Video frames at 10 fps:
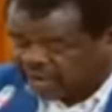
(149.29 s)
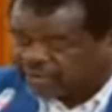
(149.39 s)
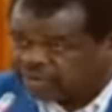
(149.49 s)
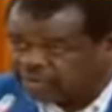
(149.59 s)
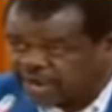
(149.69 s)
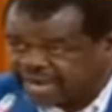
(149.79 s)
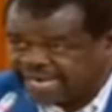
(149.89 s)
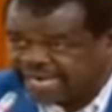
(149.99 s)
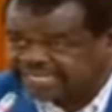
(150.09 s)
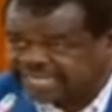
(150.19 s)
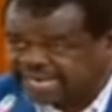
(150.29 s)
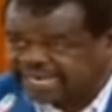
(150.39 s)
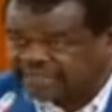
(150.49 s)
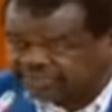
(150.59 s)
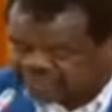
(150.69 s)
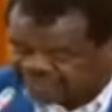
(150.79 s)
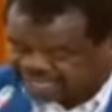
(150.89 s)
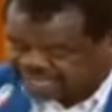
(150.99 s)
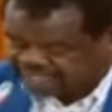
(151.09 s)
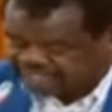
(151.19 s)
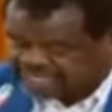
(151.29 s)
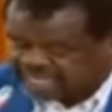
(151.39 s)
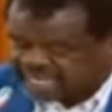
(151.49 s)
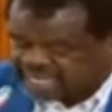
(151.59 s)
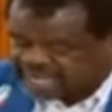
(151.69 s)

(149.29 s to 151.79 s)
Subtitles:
Now, when you analyze that data, you find that